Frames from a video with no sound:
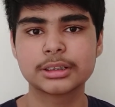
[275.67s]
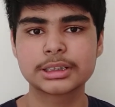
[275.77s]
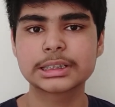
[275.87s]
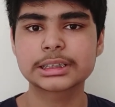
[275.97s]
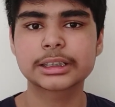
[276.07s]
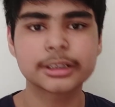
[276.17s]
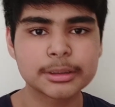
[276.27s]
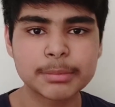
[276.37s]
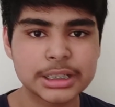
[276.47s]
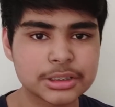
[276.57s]
6
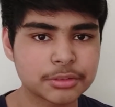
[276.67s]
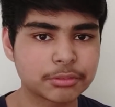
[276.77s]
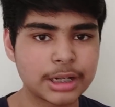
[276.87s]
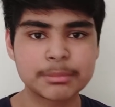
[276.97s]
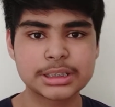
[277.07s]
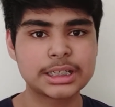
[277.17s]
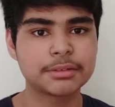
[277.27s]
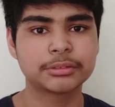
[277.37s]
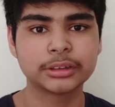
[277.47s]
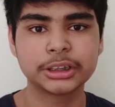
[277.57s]
GB of RAM is
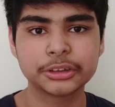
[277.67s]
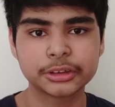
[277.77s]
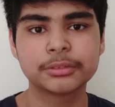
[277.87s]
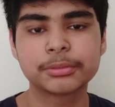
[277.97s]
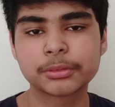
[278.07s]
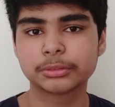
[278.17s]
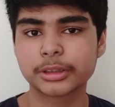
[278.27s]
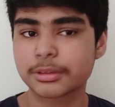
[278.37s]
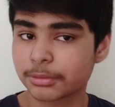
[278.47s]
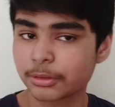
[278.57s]
definitely good for
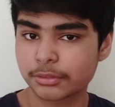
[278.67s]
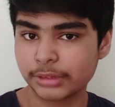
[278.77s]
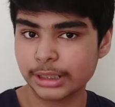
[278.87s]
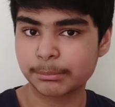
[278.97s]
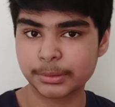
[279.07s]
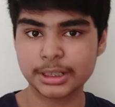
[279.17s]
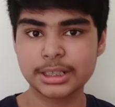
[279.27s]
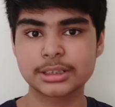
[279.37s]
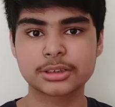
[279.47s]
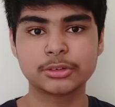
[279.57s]
a phone of that
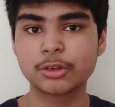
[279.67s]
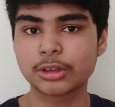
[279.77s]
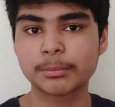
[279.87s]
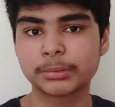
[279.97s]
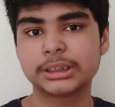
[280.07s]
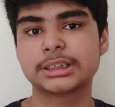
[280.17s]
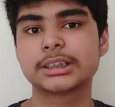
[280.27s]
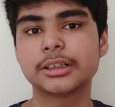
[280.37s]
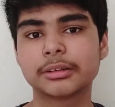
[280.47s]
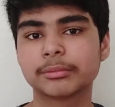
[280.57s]
price, so no complaints
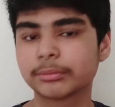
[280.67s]
there.